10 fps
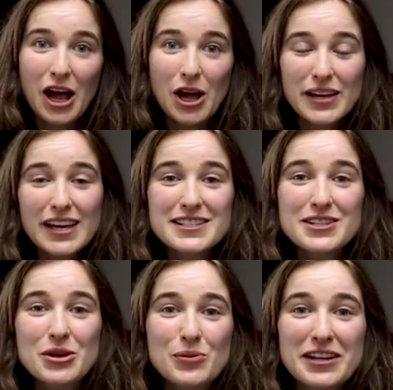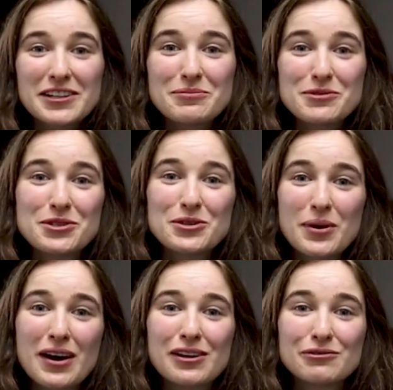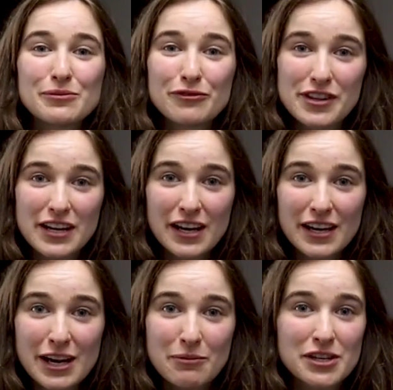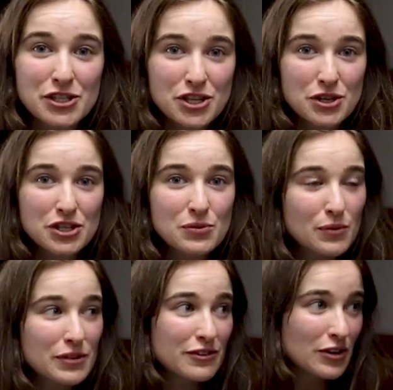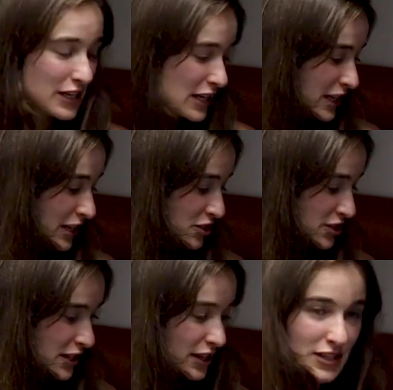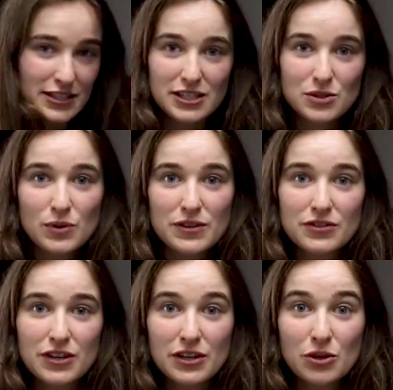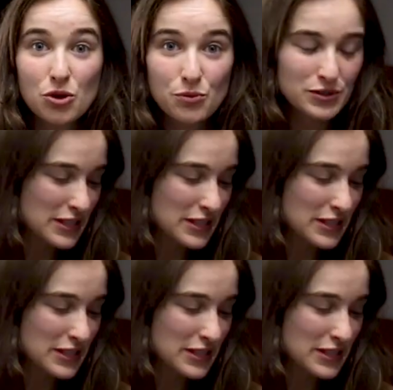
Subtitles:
Okay, so welcome to our room for the night. I'm going to show you what we've got in here, just like I did with the Cornwall